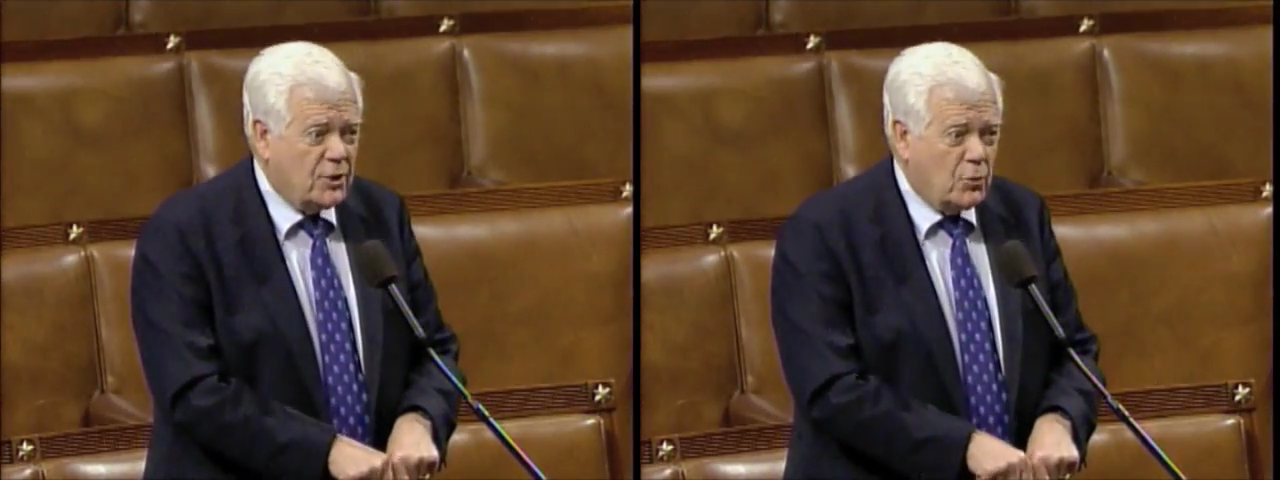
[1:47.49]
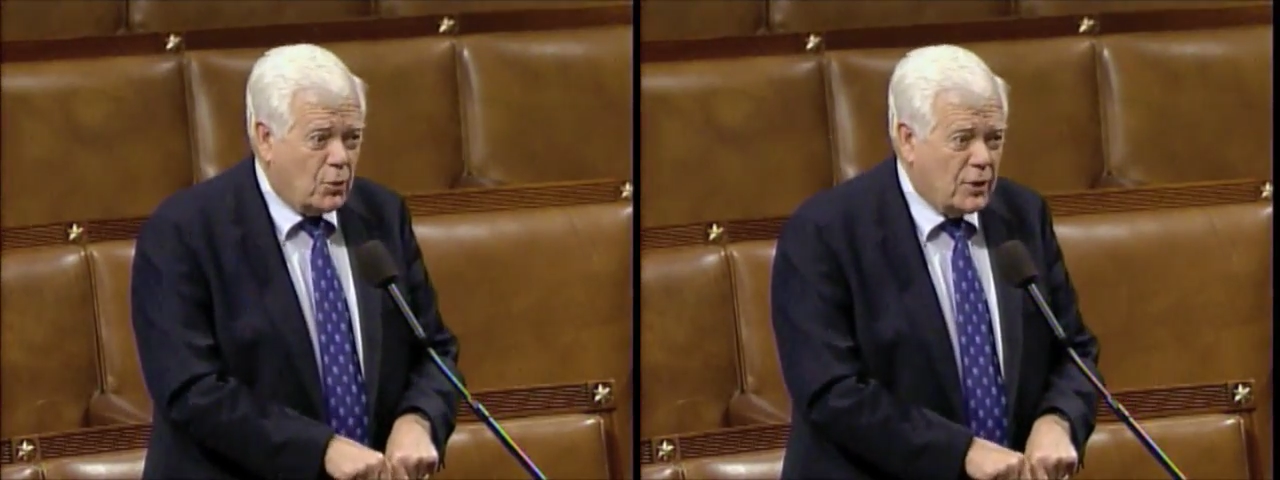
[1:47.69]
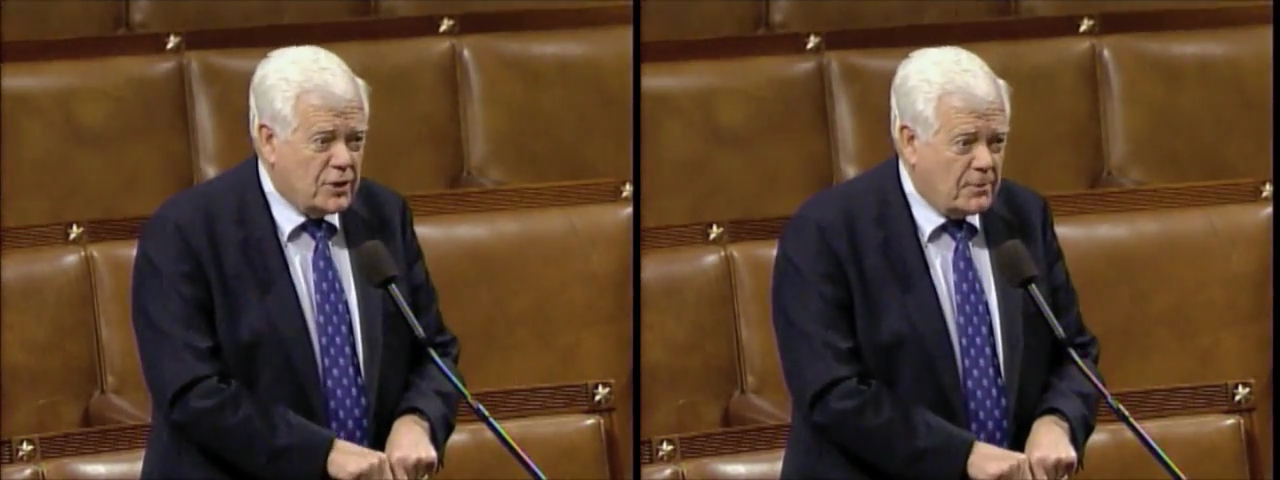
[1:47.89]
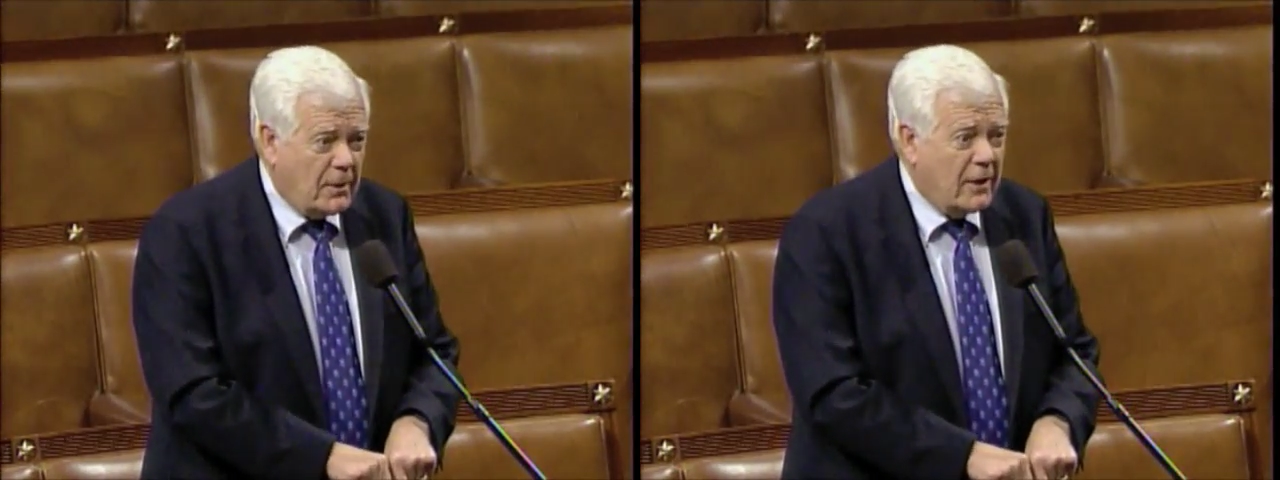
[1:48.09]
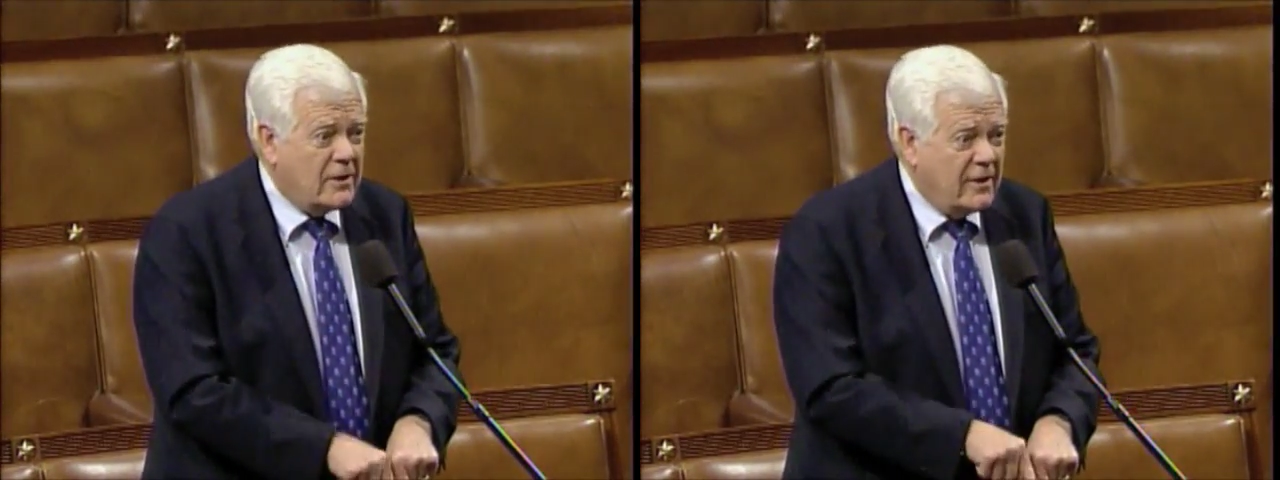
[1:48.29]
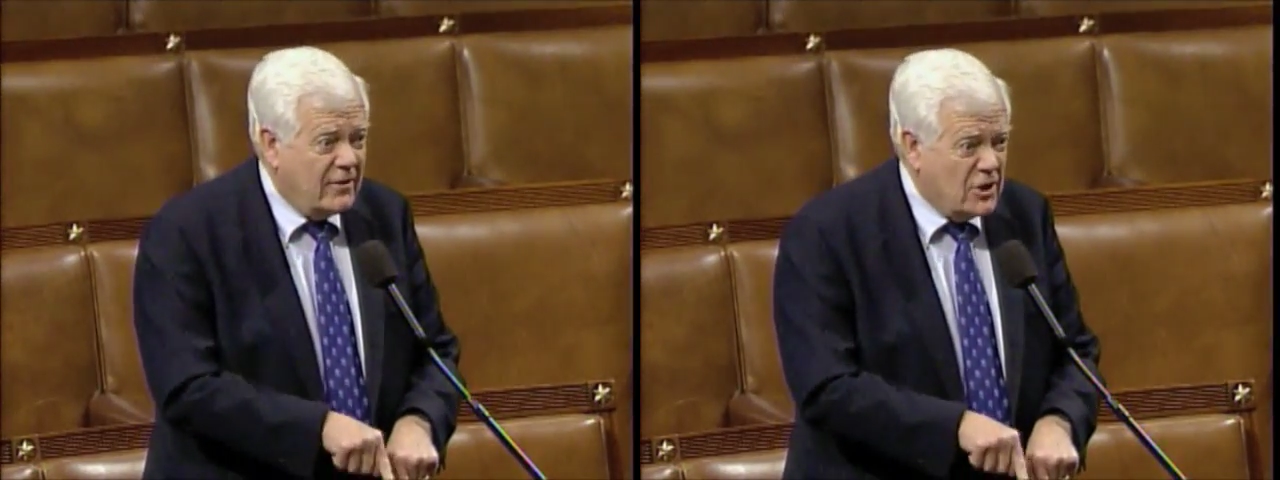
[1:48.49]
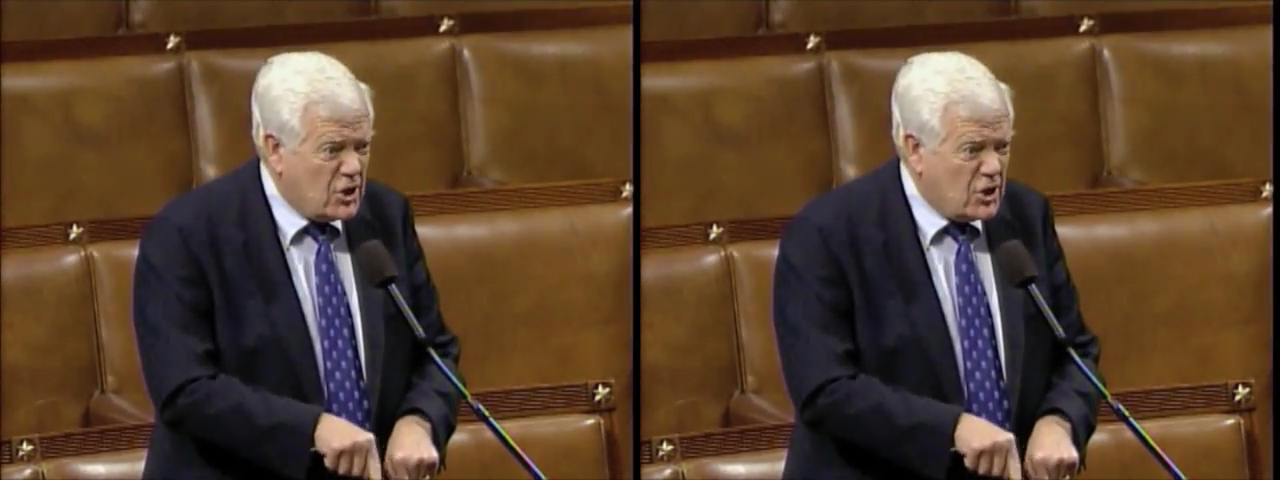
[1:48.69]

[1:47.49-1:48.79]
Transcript: It worries about giving